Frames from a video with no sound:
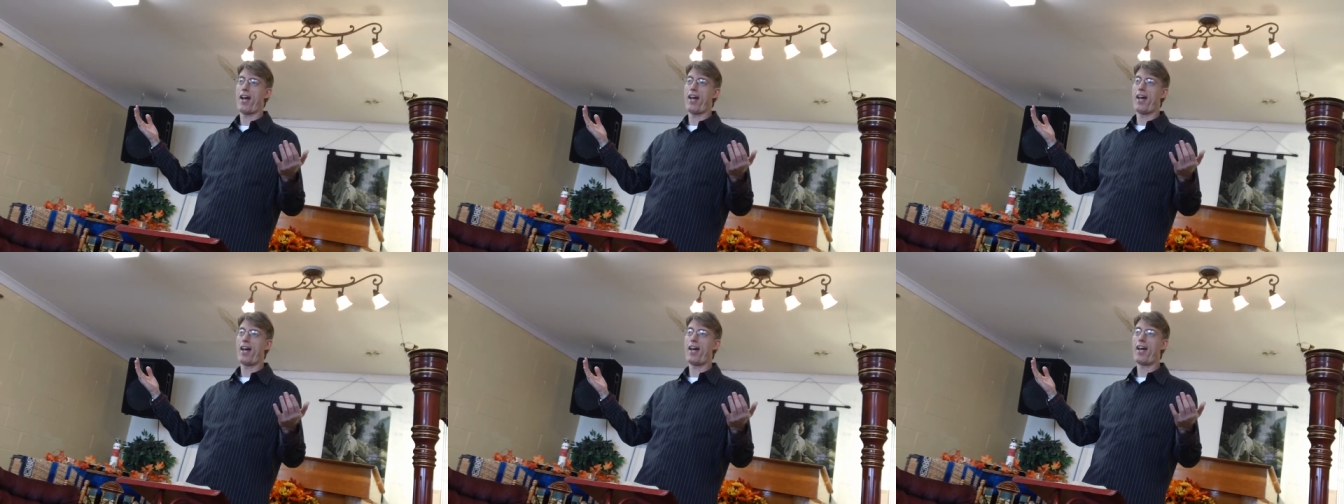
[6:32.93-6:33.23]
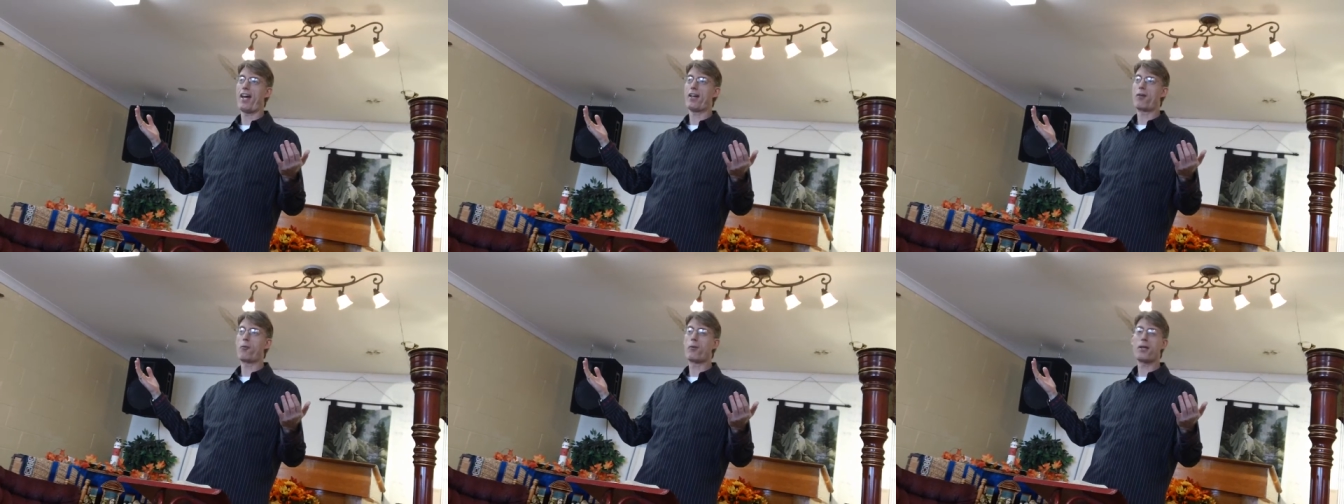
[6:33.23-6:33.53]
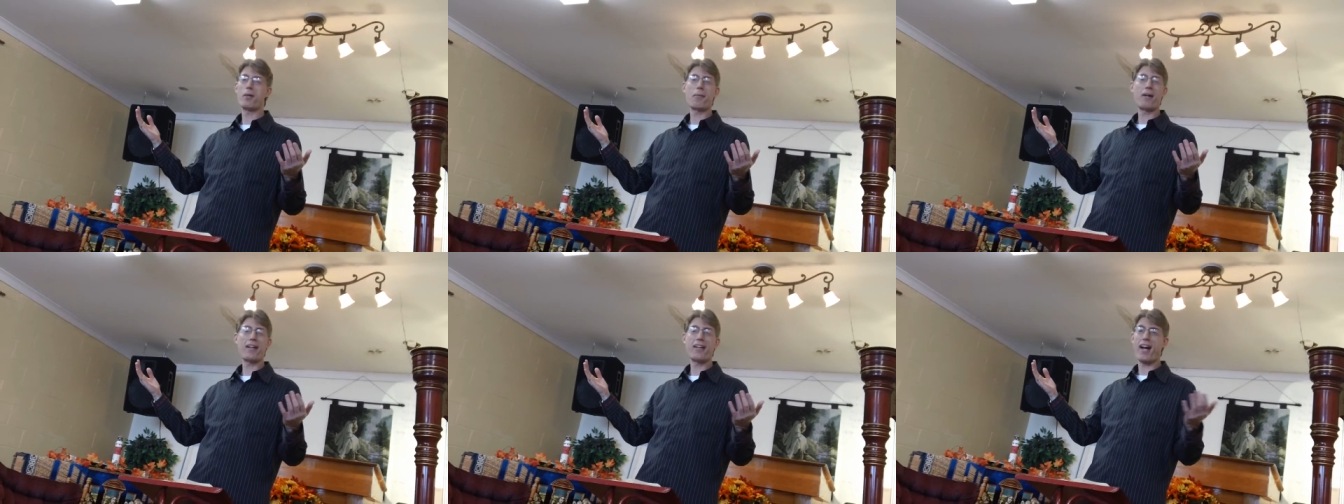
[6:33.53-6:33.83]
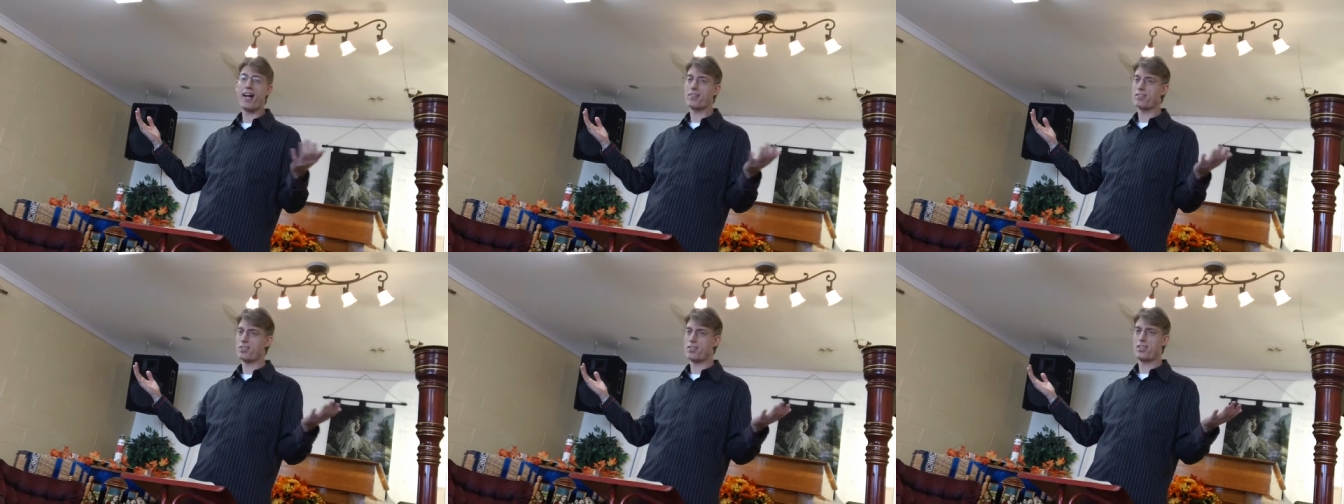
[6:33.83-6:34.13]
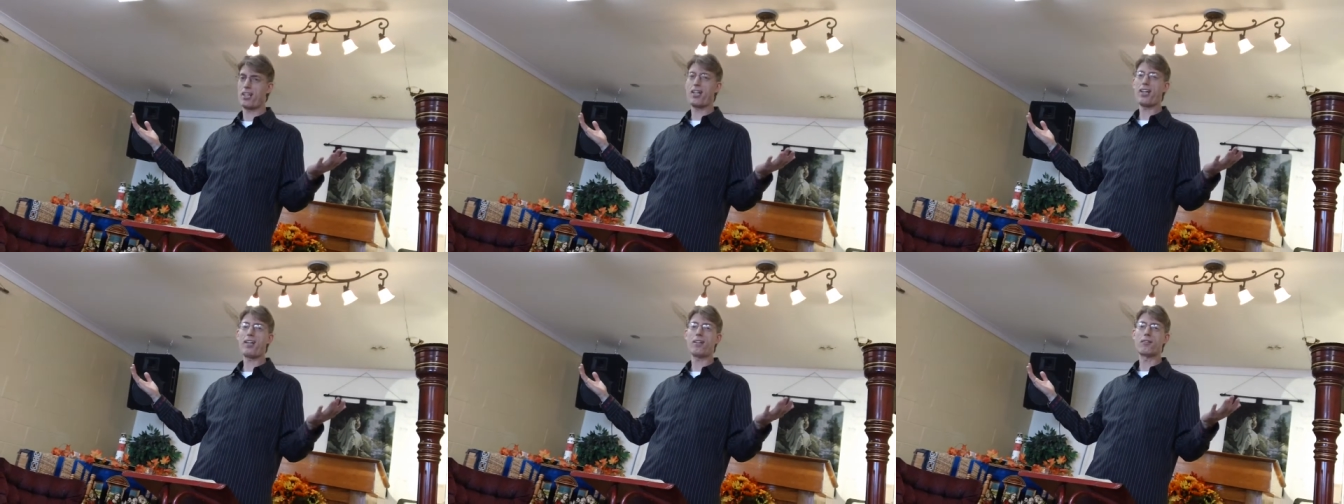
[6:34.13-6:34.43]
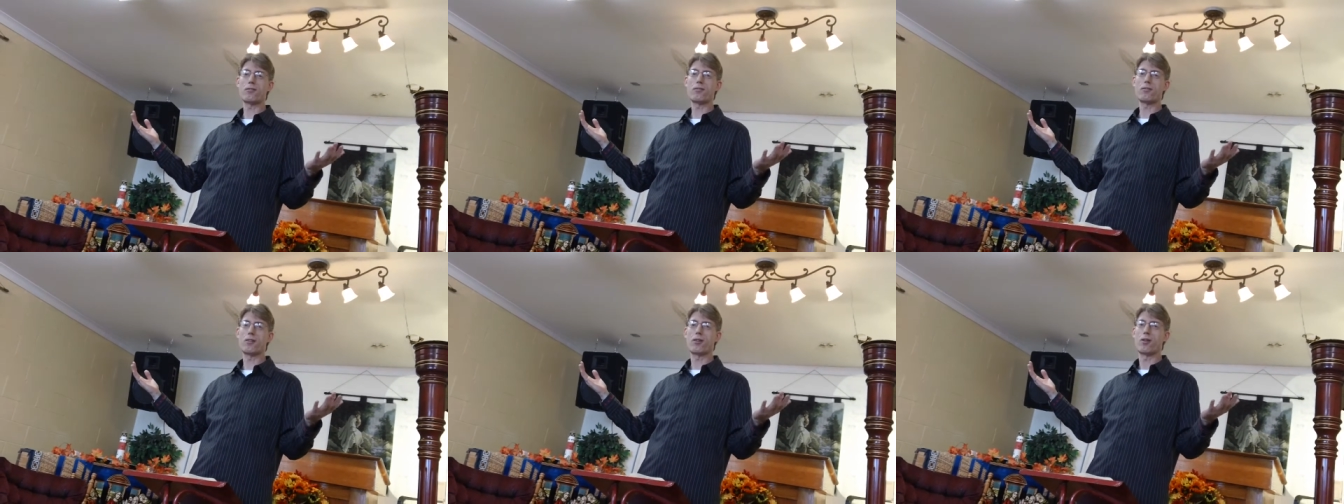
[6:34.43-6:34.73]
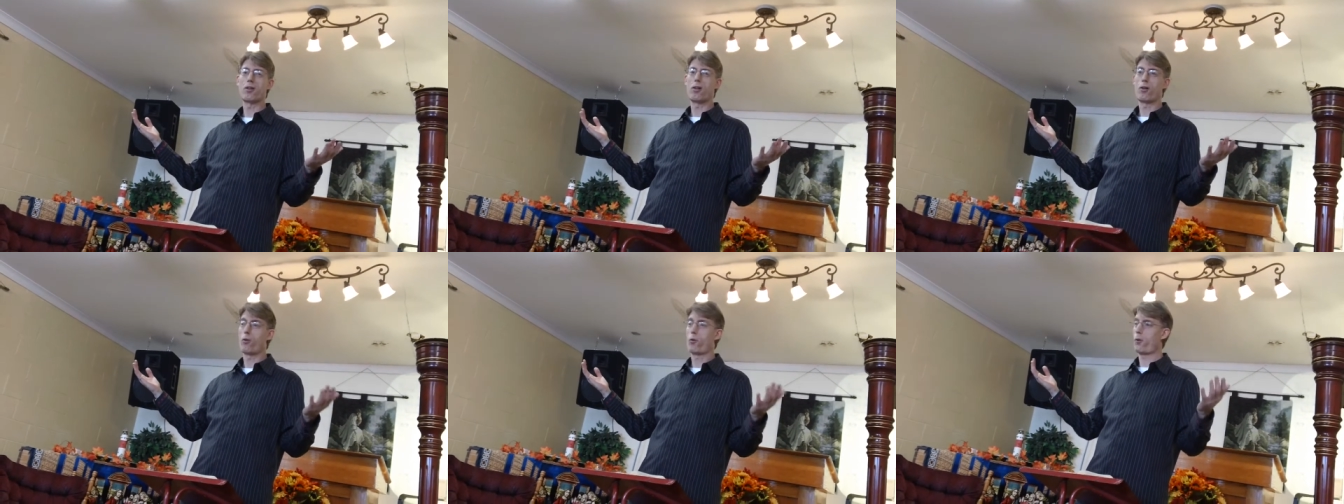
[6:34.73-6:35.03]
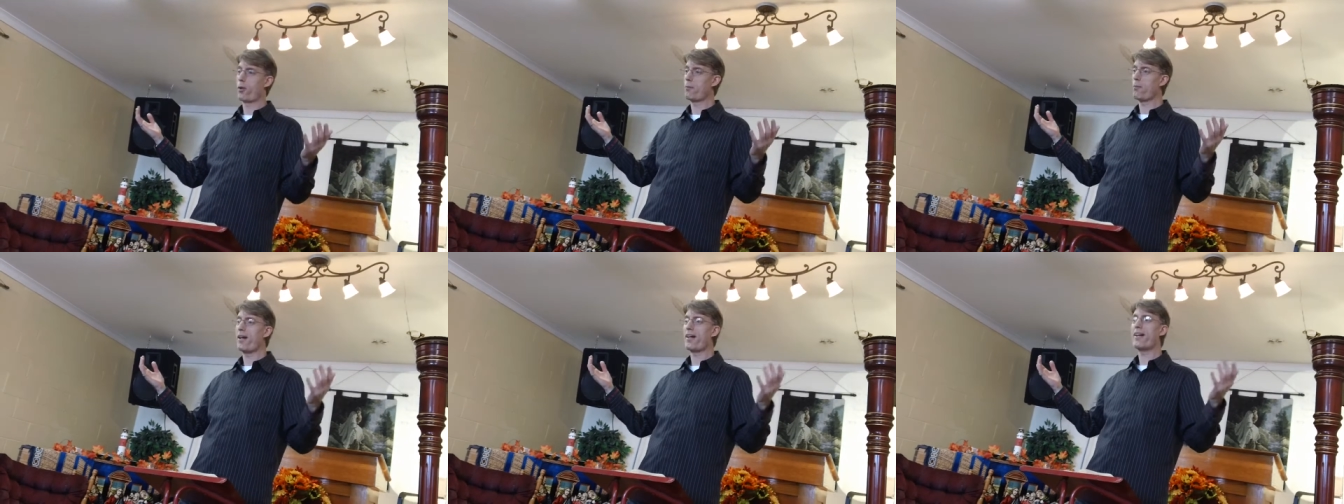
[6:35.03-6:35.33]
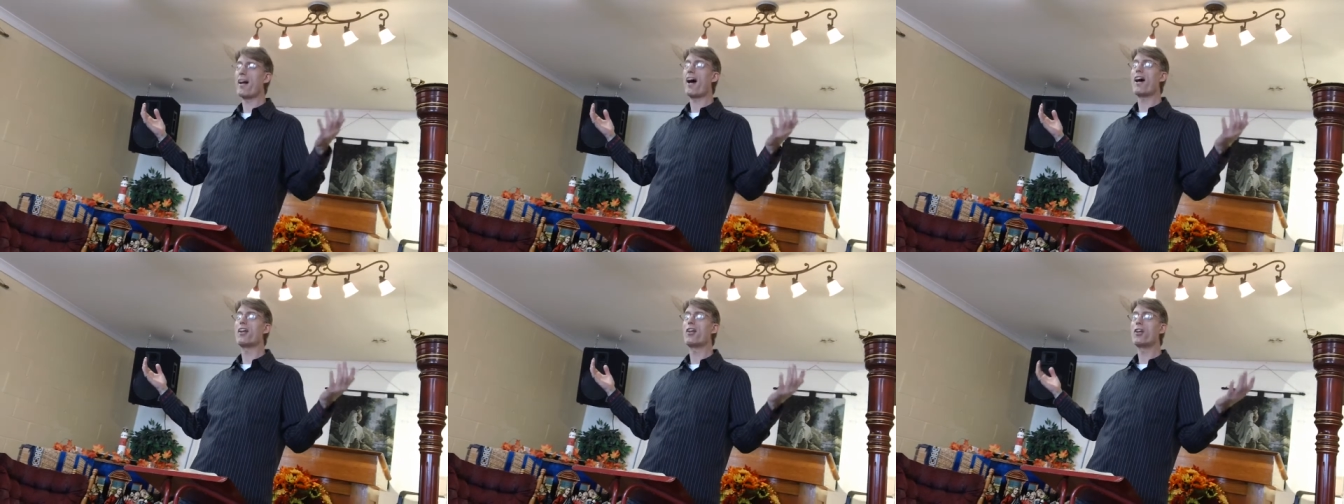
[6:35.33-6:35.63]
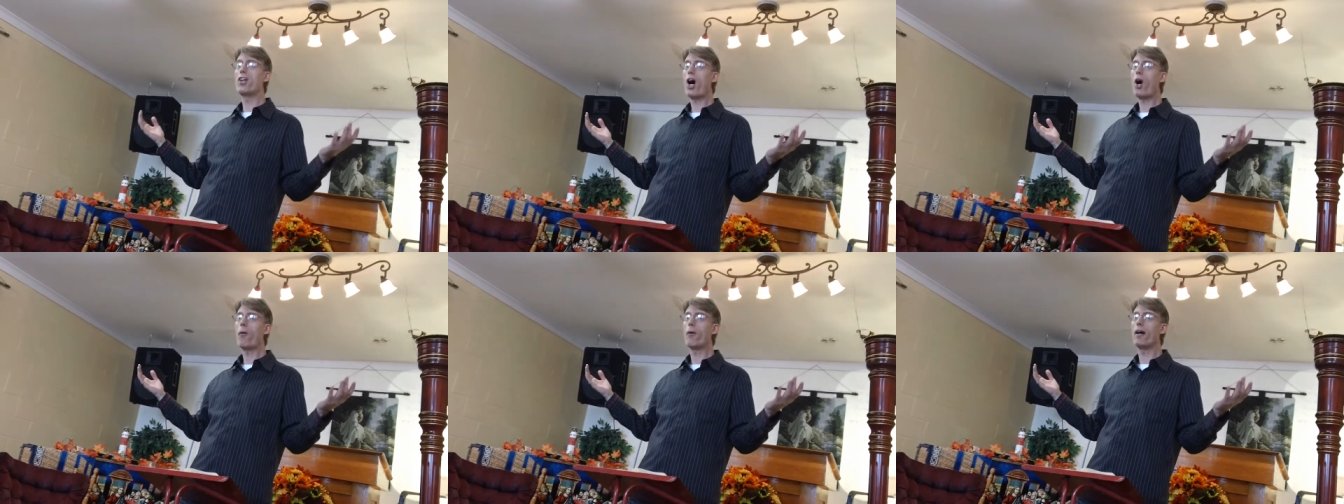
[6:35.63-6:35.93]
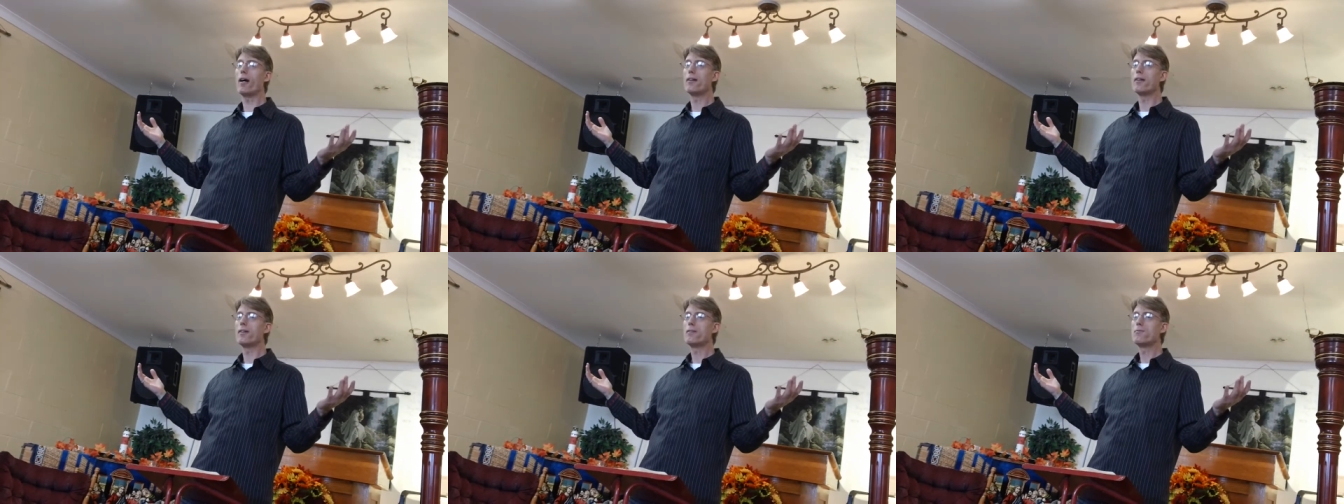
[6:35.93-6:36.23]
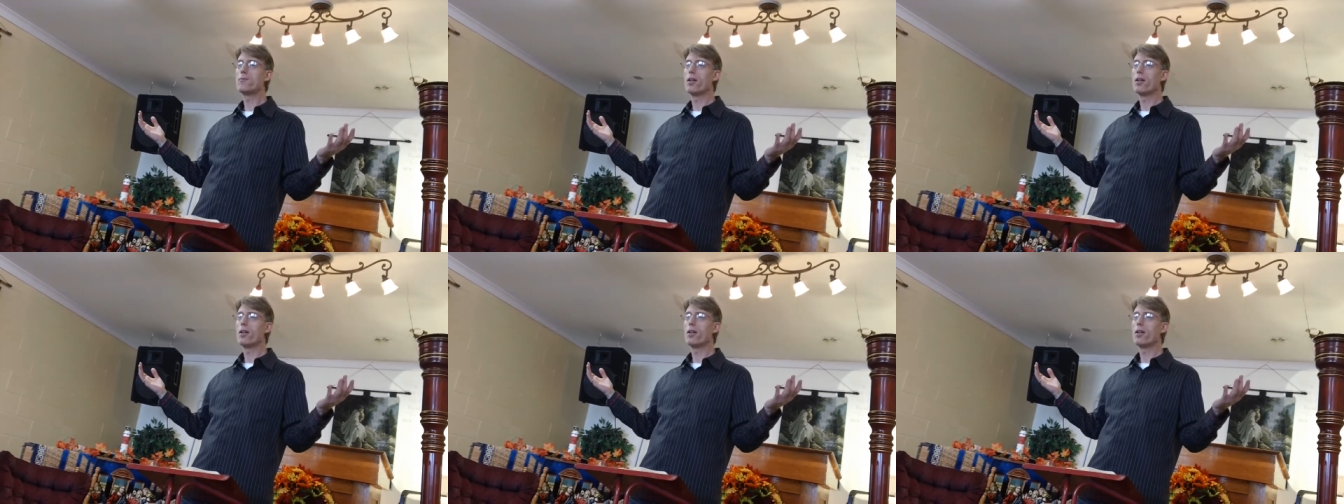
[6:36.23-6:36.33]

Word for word: And we may not see it, we may not know it,